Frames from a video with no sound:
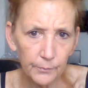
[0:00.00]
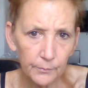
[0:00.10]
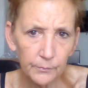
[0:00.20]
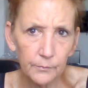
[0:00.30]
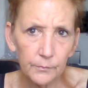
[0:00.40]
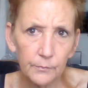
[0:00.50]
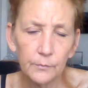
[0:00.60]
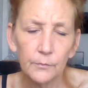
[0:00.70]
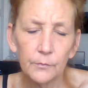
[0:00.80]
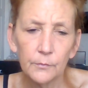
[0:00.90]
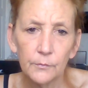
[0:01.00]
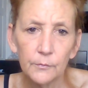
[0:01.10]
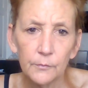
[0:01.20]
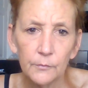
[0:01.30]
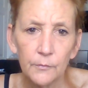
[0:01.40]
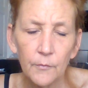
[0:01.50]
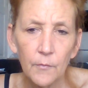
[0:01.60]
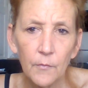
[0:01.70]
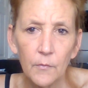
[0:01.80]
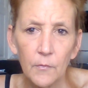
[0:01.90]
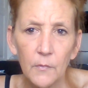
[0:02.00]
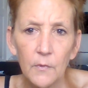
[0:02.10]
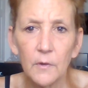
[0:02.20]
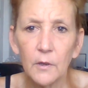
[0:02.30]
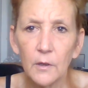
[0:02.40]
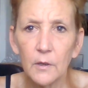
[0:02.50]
No one is speaking in this clip.